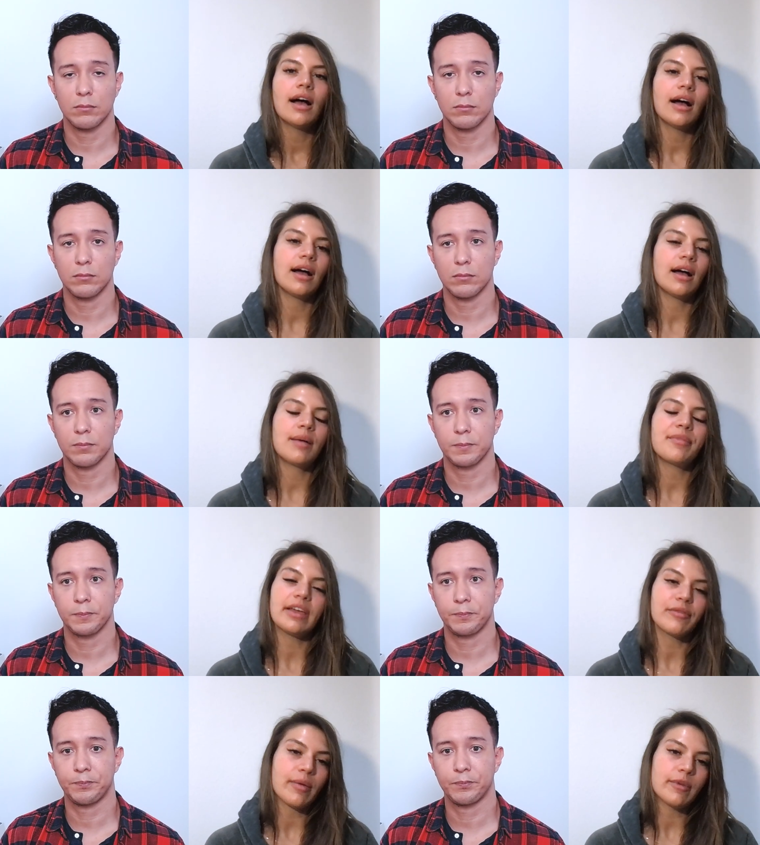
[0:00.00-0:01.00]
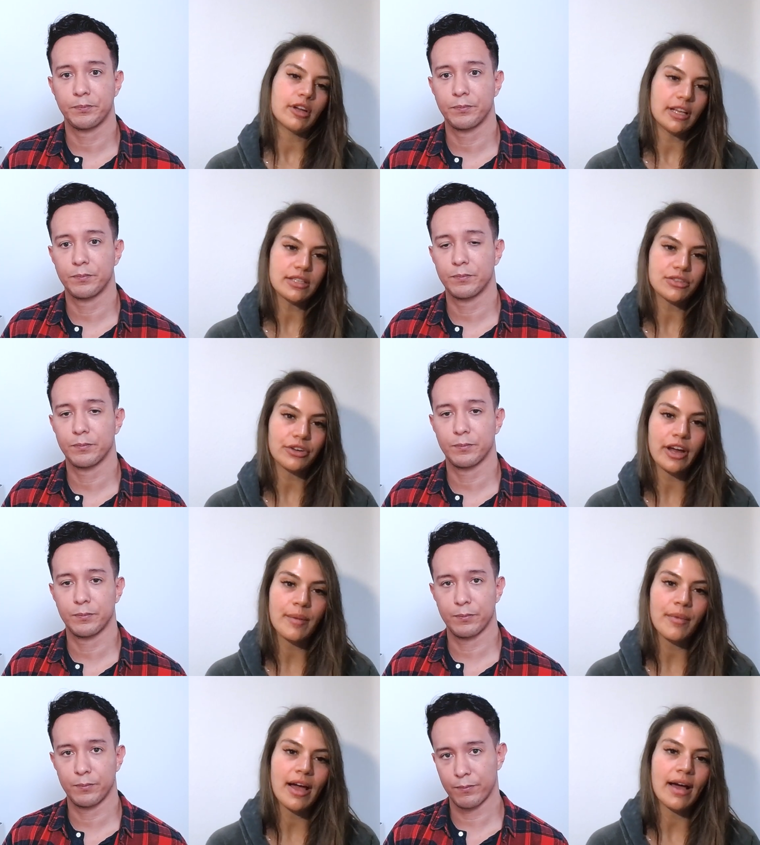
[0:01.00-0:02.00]
Speaker 1: Um, they can find me on
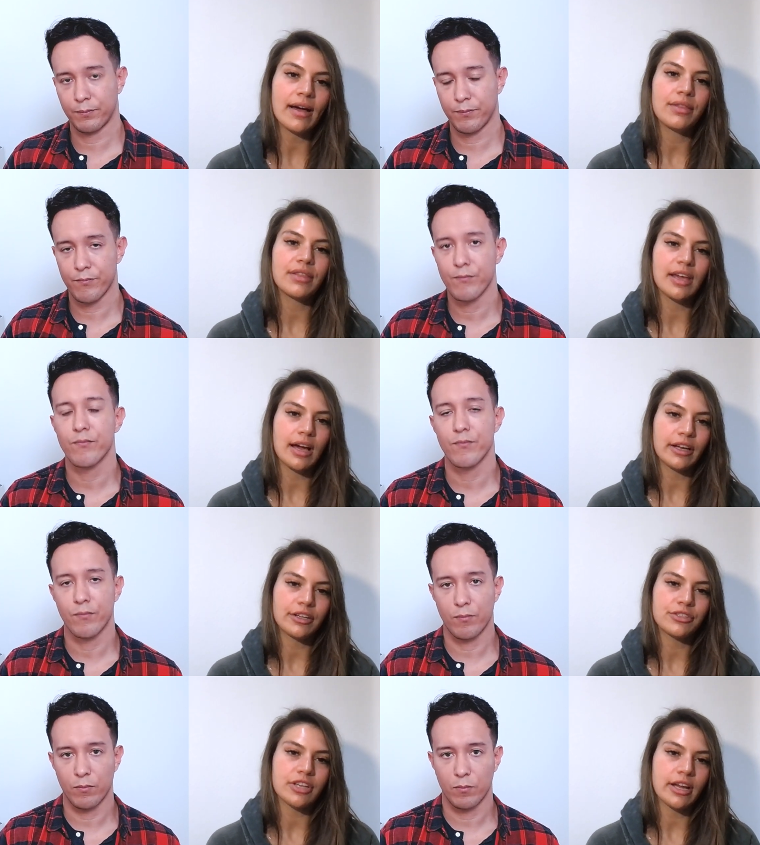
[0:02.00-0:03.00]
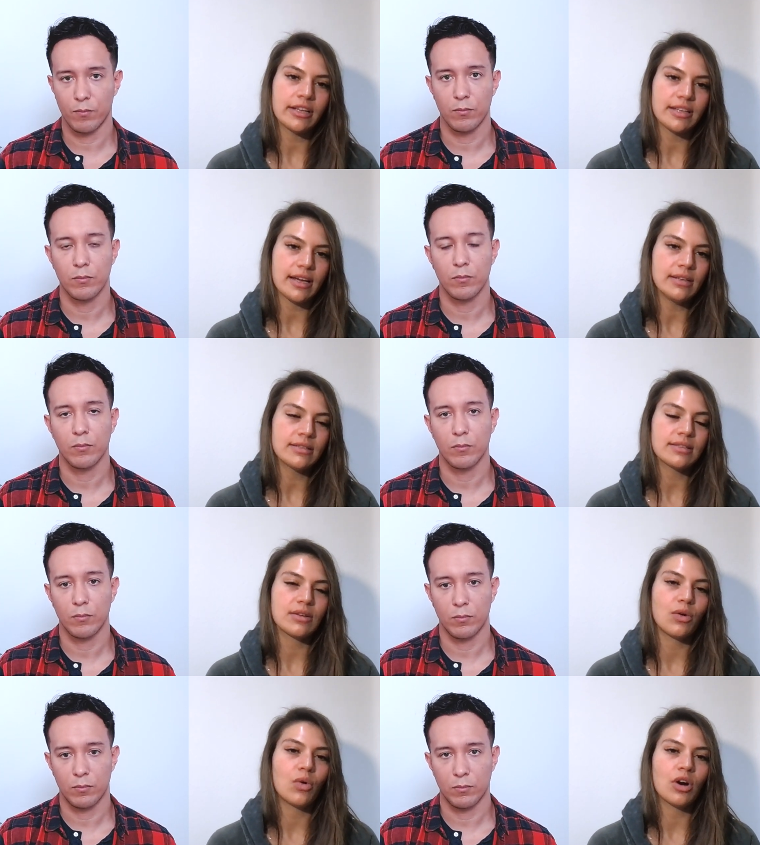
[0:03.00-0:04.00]
Instagram at the Iron Giantess
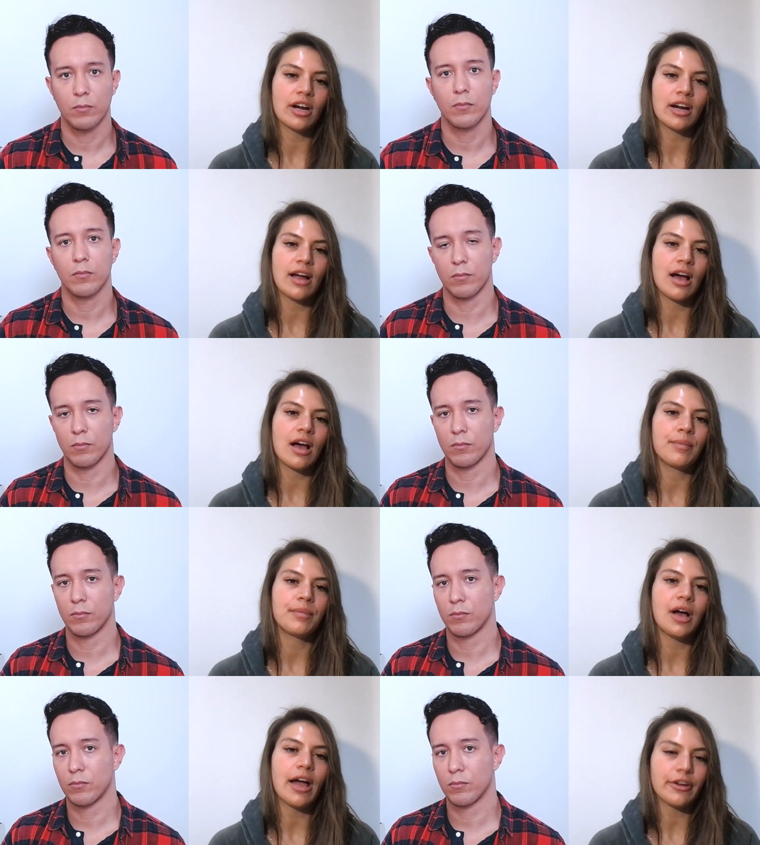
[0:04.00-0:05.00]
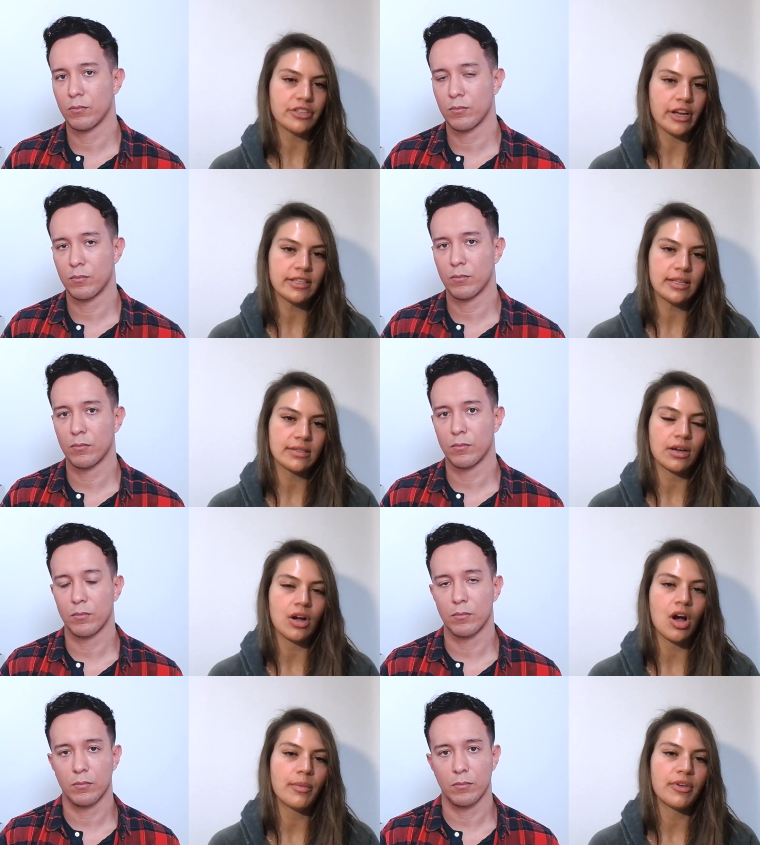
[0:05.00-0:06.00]
or um,
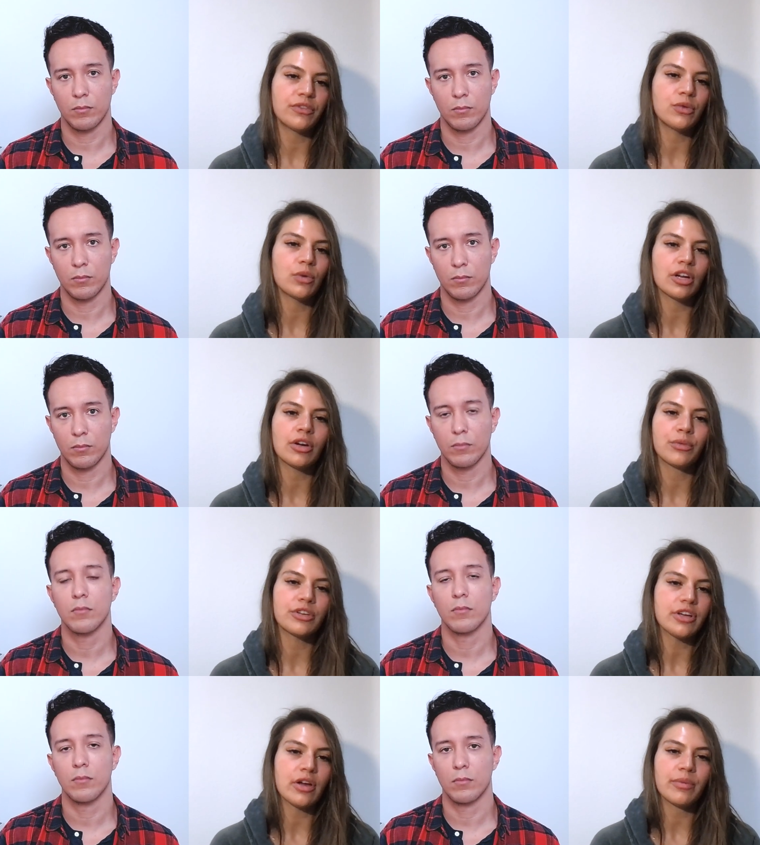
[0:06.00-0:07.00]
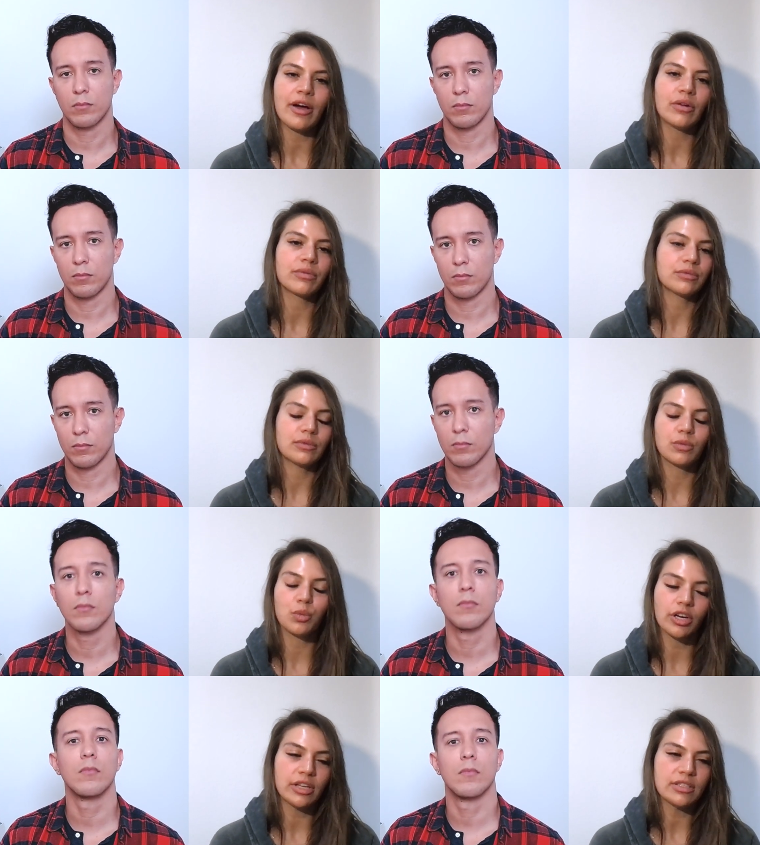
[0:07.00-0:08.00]
irongiantess.com if you want to reach out about
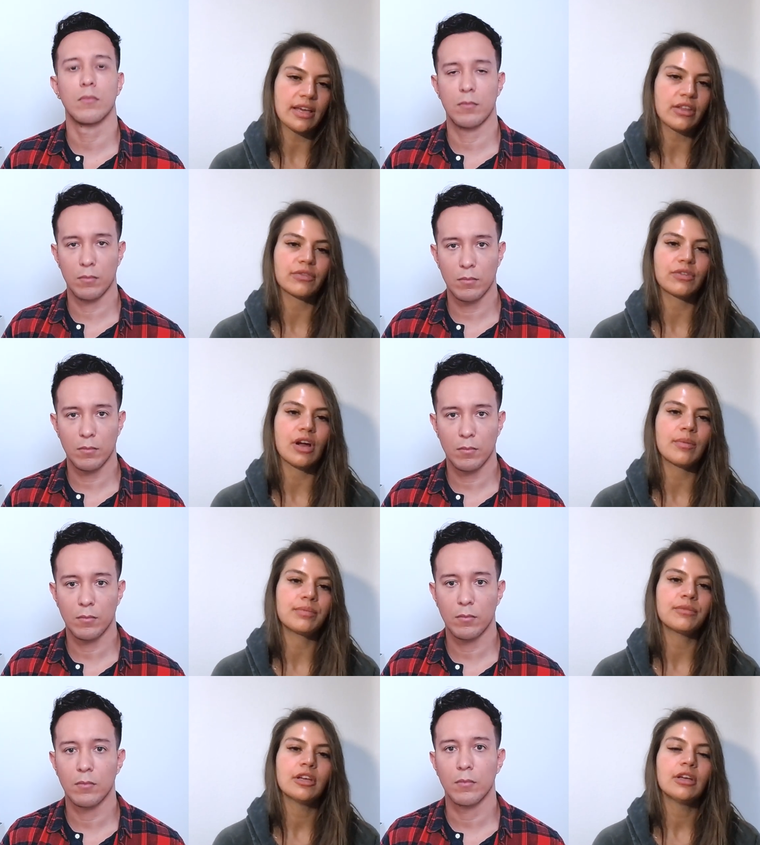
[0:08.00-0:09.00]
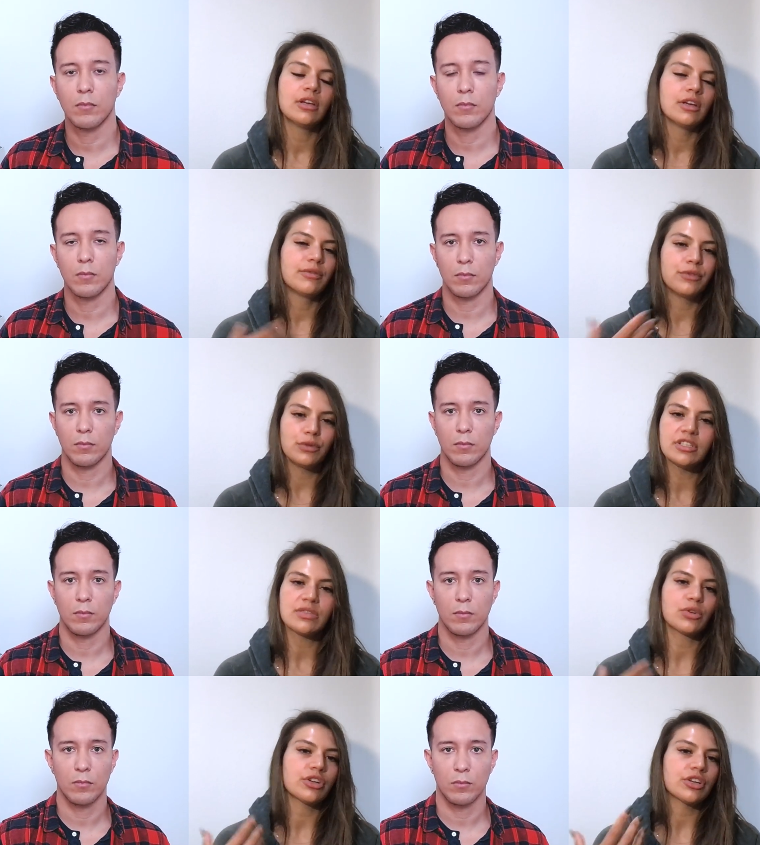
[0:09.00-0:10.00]
working together from food
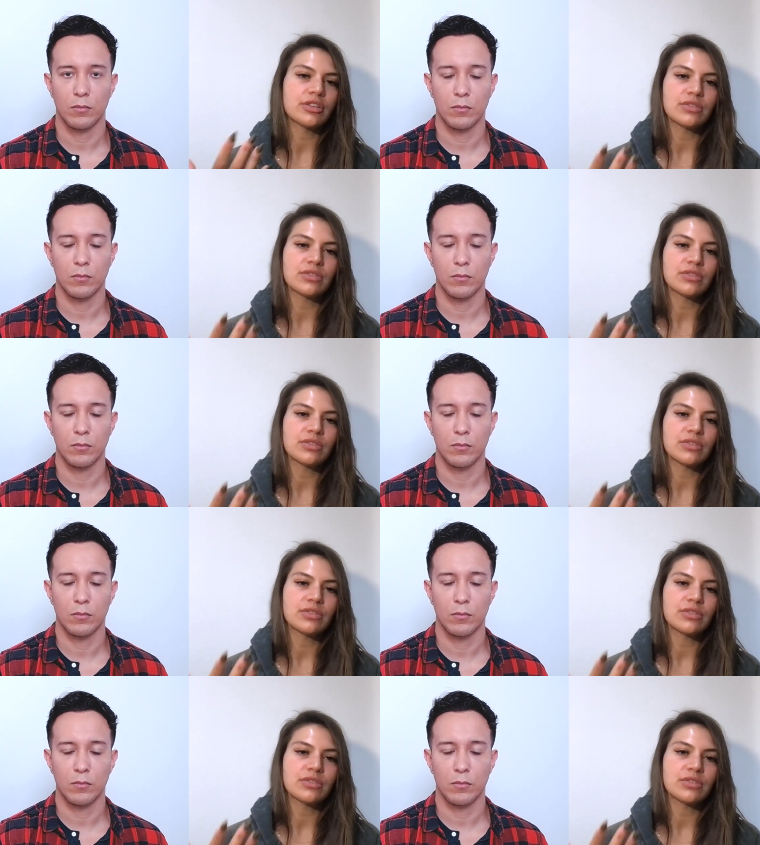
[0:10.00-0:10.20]
disorders